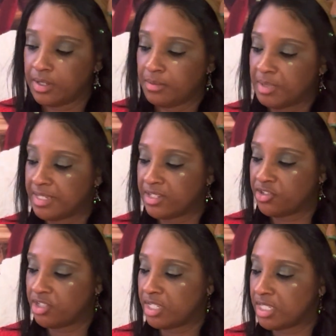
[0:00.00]

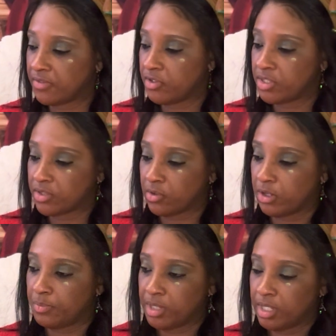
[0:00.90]
Messages for
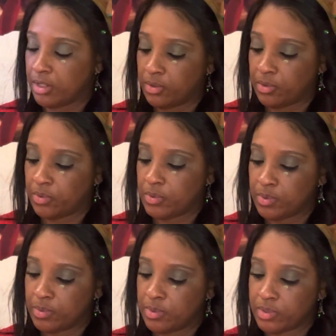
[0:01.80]
Scorpio.
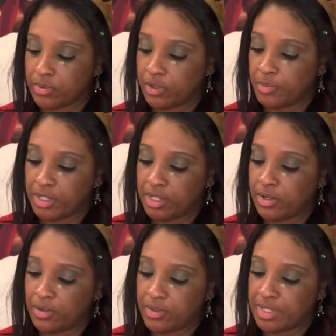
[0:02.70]

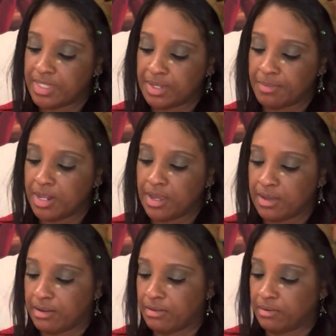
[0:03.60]
Scorpio, December
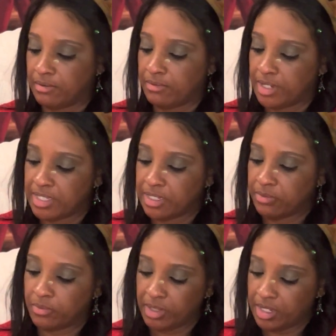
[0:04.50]
love. Let's see
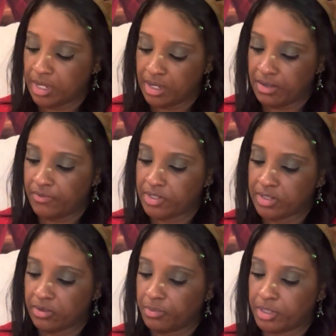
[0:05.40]
what we got for
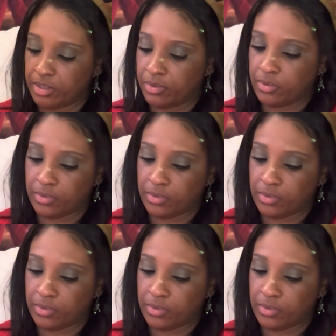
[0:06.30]
Scorpio.